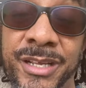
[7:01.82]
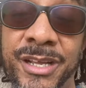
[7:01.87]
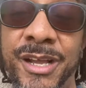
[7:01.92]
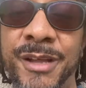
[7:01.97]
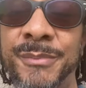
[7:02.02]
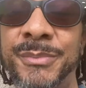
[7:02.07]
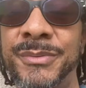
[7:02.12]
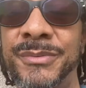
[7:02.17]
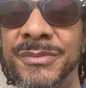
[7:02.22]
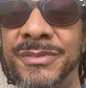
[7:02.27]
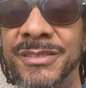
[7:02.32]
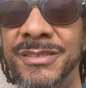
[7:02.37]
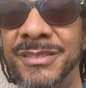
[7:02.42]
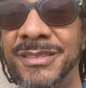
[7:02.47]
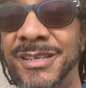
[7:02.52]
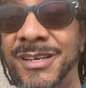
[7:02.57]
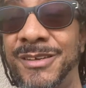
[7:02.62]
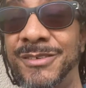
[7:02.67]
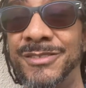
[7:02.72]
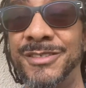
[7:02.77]
up, to, you
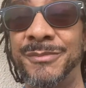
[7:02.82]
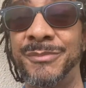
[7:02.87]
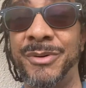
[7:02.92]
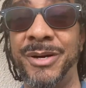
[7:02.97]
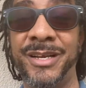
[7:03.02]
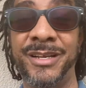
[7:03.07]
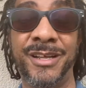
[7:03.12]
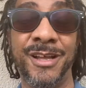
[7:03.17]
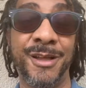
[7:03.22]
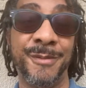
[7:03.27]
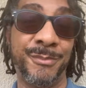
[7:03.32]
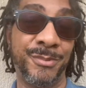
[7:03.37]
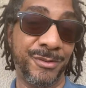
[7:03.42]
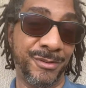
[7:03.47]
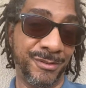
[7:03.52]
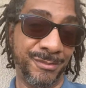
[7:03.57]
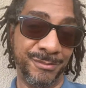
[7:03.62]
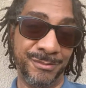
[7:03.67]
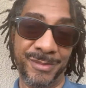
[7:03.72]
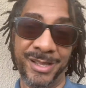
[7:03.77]
know, to break up
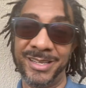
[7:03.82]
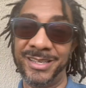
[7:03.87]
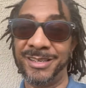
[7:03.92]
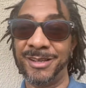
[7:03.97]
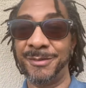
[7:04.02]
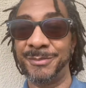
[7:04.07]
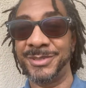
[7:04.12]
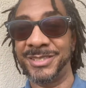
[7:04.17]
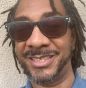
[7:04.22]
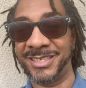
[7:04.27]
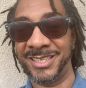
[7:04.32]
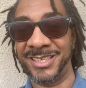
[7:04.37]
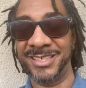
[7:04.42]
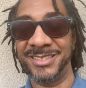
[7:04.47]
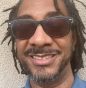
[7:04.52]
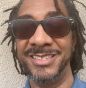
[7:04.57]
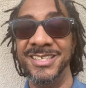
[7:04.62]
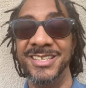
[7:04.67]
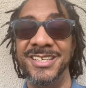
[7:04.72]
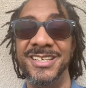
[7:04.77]
or make up to
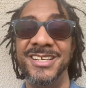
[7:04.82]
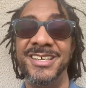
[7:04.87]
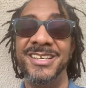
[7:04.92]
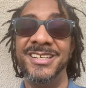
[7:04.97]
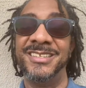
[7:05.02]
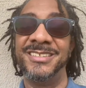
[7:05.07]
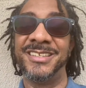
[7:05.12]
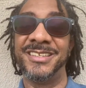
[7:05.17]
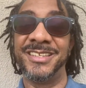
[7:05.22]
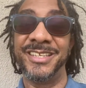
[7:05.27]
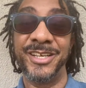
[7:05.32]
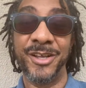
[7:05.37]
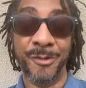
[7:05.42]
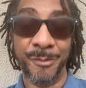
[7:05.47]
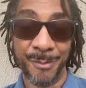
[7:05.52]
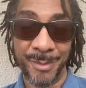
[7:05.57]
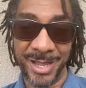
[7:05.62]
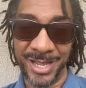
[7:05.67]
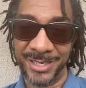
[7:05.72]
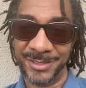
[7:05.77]
kiss. The Leo
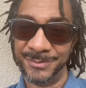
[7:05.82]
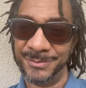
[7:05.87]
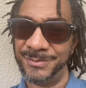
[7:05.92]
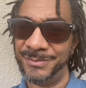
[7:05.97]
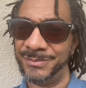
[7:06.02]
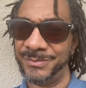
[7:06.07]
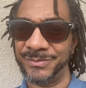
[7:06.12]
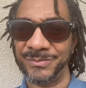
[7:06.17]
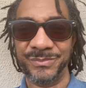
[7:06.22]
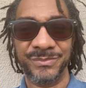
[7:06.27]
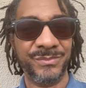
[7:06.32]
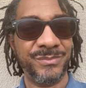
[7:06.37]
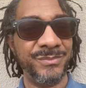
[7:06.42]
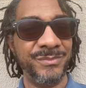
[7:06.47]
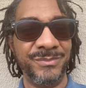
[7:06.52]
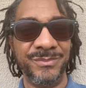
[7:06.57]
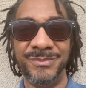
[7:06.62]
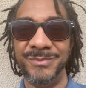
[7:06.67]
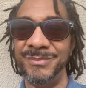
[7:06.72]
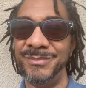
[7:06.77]
men,
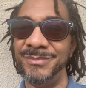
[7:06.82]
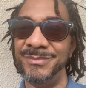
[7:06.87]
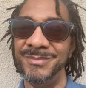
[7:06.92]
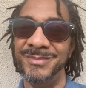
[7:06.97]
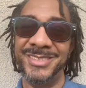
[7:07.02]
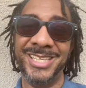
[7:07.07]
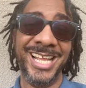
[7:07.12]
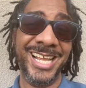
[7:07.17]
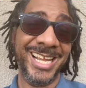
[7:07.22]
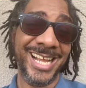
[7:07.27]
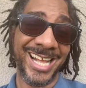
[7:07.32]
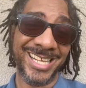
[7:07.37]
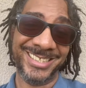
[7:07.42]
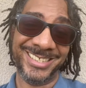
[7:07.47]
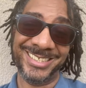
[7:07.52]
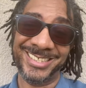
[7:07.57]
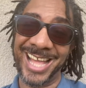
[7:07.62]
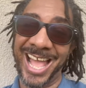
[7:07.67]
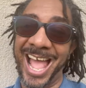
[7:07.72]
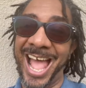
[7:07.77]
they got
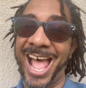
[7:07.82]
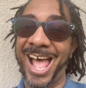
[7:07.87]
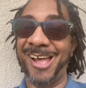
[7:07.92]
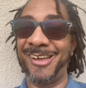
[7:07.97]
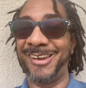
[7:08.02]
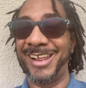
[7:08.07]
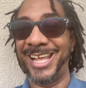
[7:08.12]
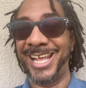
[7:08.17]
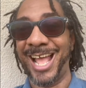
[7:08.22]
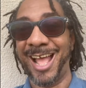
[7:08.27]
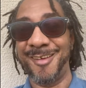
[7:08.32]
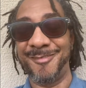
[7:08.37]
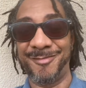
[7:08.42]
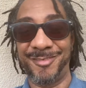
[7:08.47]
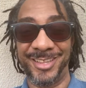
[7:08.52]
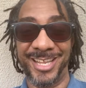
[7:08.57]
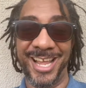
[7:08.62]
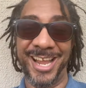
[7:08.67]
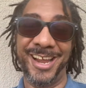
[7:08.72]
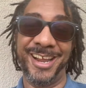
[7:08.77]
style, they got
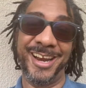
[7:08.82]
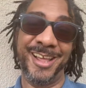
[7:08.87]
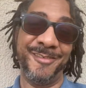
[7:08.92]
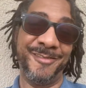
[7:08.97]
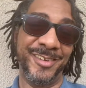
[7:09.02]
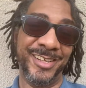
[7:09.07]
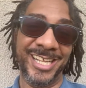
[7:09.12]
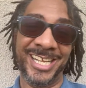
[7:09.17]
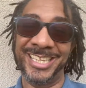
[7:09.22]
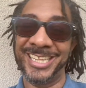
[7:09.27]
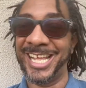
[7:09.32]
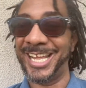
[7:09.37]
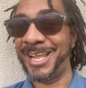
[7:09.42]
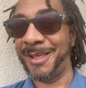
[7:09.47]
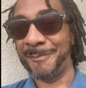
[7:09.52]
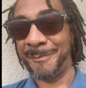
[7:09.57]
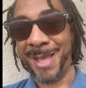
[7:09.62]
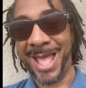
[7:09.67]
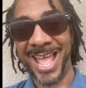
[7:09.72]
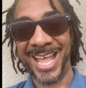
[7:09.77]
flair, they feel like they
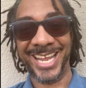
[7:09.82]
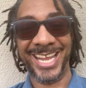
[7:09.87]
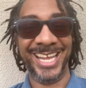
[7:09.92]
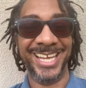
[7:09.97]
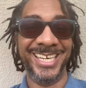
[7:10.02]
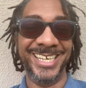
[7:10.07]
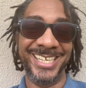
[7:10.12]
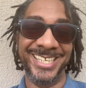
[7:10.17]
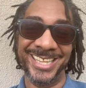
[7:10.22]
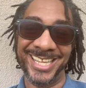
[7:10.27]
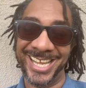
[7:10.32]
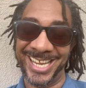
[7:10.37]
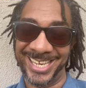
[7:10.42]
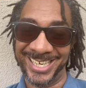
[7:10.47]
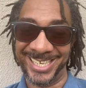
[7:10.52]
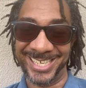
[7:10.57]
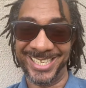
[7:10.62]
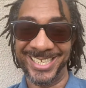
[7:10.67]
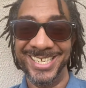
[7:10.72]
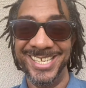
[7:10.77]
can mack any
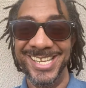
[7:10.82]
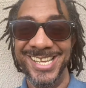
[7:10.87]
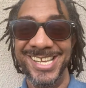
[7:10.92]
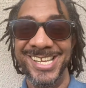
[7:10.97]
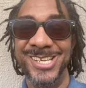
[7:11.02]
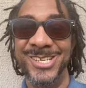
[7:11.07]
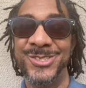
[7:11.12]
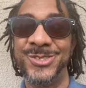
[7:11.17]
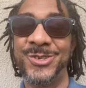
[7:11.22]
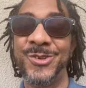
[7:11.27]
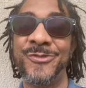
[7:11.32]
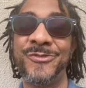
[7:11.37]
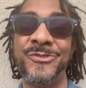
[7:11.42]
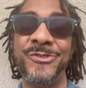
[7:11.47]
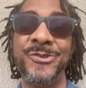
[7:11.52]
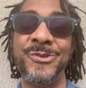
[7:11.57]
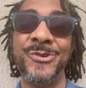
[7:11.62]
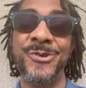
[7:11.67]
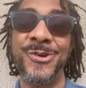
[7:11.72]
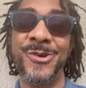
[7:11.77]
lady. So if
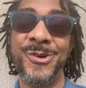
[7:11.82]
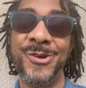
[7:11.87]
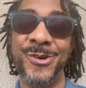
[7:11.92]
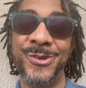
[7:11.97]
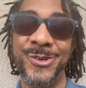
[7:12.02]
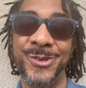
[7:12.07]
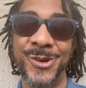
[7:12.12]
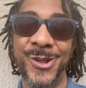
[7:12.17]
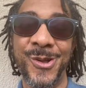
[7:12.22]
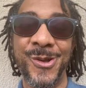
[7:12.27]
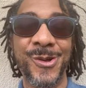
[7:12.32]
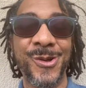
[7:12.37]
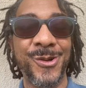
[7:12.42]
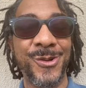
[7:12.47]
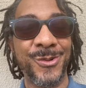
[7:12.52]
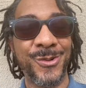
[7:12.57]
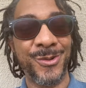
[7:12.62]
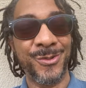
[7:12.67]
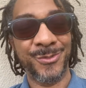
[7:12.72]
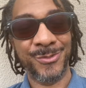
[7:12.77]
you're, you know,
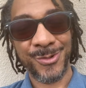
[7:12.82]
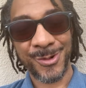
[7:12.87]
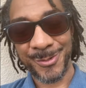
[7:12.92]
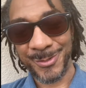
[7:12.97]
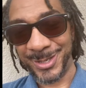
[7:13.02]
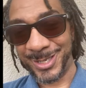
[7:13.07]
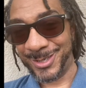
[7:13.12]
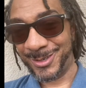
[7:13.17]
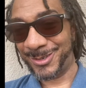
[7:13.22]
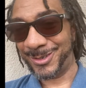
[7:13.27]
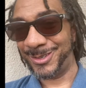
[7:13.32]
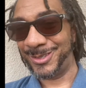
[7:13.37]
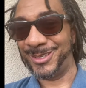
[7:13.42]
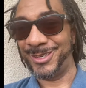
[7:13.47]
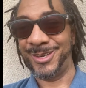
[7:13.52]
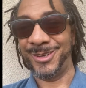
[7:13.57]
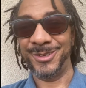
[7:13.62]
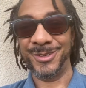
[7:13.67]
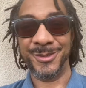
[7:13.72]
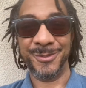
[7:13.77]
a, a woman or, you
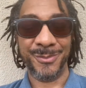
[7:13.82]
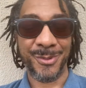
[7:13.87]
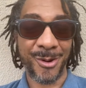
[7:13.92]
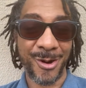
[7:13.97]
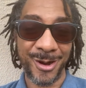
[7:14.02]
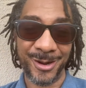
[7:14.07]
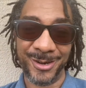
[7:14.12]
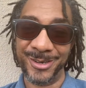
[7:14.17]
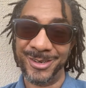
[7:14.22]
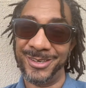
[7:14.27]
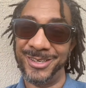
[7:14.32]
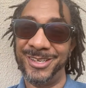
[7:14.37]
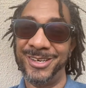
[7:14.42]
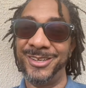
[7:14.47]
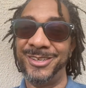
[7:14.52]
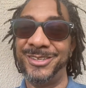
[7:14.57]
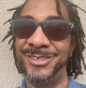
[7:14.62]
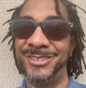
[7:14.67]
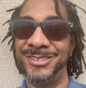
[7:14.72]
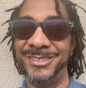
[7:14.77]
know, your partner, you know,
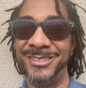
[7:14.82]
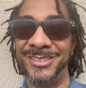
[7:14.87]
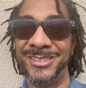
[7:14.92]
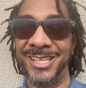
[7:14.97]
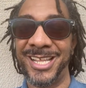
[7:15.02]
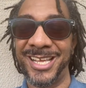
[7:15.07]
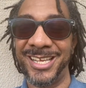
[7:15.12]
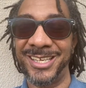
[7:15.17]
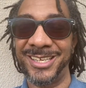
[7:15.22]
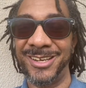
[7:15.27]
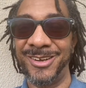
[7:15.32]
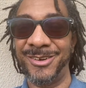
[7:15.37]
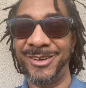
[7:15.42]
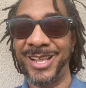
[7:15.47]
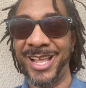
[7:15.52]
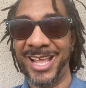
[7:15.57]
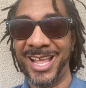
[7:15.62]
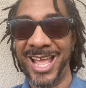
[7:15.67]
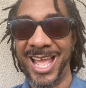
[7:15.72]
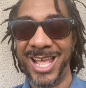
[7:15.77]
you, you're like,
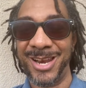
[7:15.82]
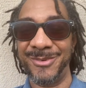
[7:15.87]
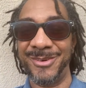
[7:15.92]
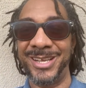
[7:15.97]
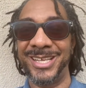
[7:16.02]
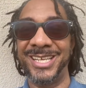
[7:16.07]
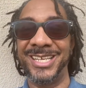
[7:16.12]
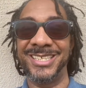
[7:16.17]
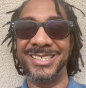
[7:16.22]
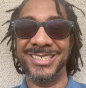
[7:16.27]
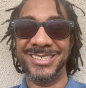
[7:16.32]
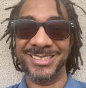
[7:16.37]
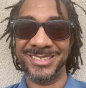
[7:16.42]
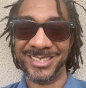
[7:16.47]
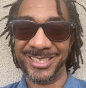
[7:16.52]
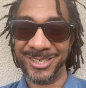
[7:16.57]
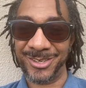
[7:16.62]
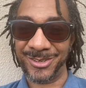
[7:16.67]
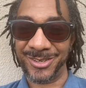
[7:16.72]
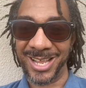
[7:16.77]
okay, how do I get this
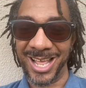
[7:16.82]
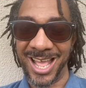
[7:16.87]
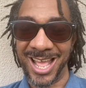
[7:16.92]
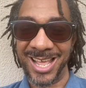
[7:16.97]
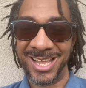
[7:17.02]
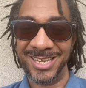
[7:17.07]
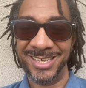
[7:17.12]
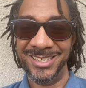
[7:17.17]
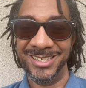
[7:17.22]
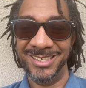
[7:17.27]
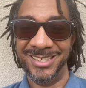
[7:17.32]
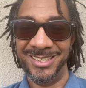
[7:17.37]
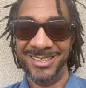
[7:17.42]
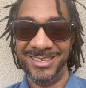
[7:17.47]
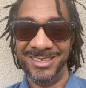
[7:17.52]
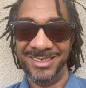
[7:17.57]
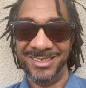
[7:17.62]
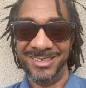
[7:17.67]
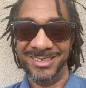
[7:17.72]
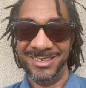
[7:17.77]
Leo guy?
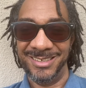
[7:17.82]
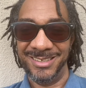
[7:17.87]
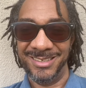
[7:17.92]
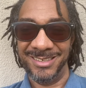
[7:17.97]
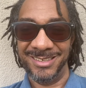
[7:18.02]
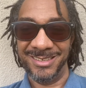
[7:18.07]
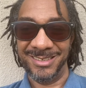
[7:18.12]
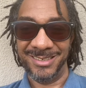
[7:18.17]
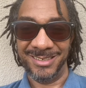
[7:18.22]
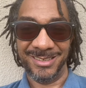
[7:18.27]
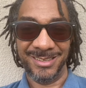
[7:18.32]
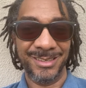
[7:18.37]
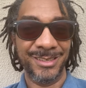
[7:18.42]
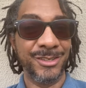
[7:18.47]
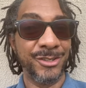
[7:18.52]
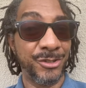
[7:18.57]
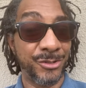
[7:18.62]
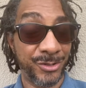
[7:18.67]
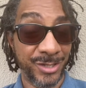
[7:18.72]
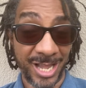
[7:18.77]

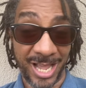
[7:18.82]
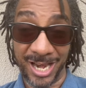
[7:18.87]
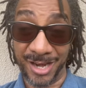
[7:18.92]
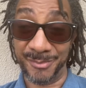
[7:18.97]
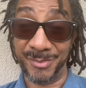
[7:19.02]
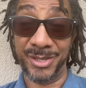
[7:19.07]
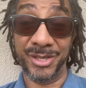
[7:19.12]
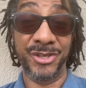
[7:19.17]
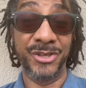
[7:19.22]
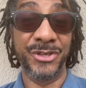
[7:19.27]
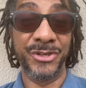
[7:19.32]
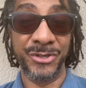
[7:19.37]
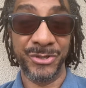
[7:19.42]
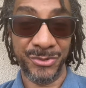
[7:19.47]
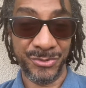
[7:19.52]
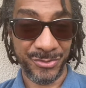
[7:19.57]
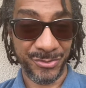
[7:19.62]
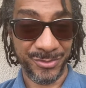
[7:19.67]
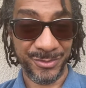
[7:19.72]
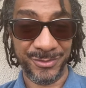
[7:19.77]
You gotta be cute.